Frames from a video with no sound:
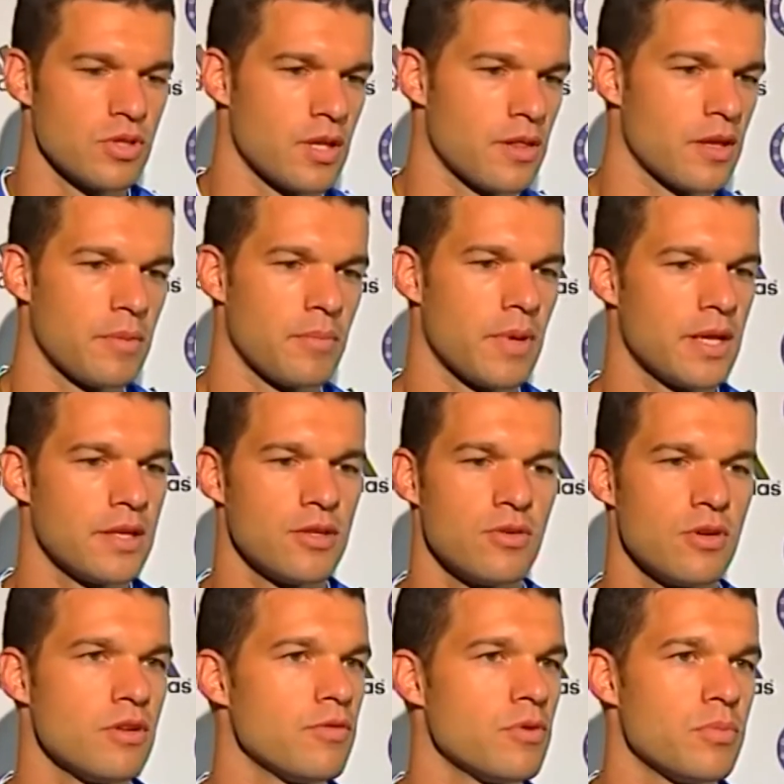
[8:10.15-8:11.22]
I think Man U,
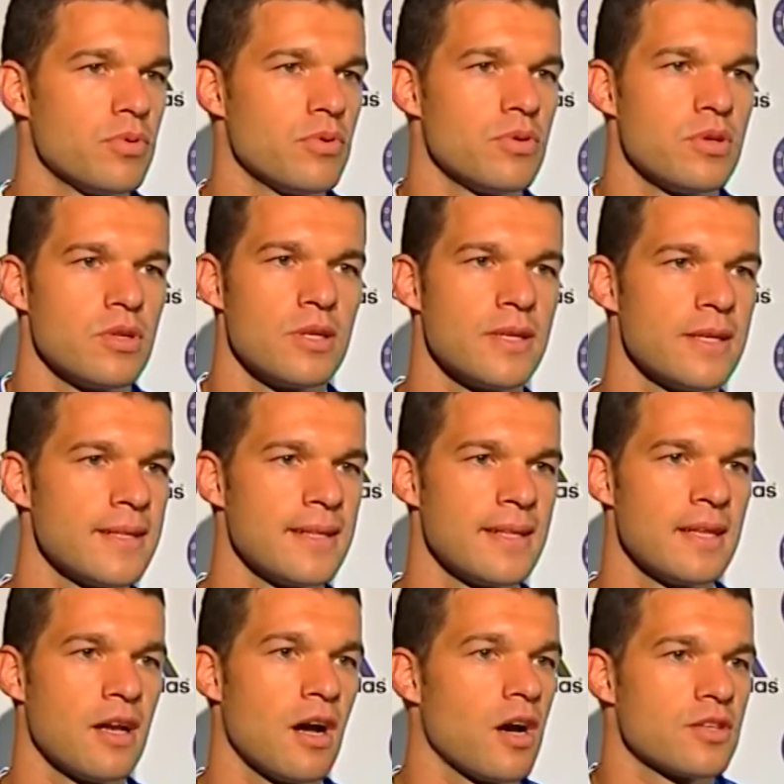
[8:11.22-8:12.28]
Liverpool,
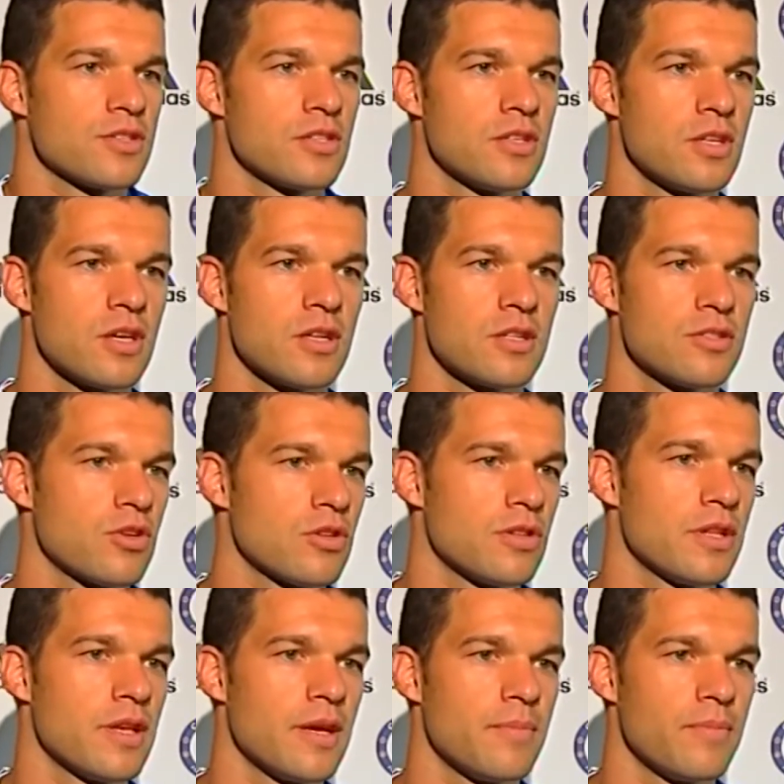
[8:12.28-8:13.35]
Arsenal,
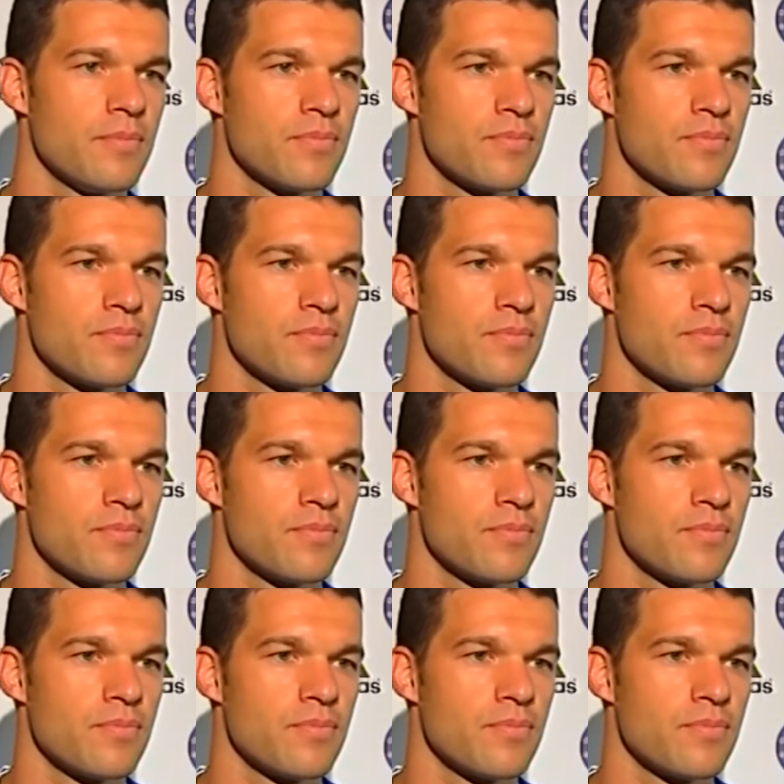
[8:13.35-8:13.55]
Tottenham.